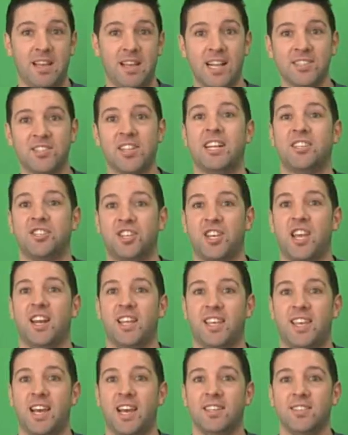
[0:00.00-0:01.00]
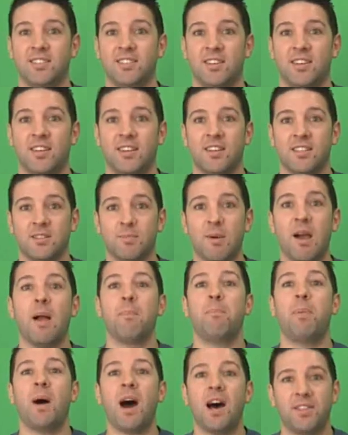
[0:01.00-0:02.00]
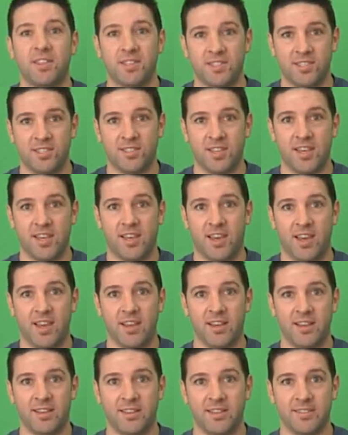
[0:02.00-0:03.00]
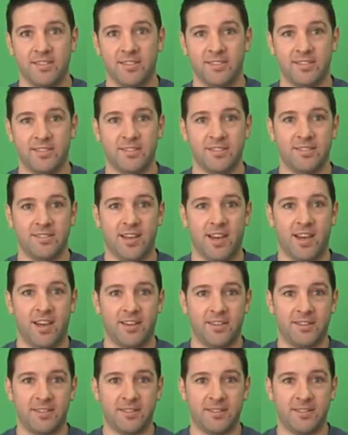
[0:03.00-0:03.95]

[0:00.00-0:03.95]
That's an educated guess. It's my hypothesis, AK. Yeah.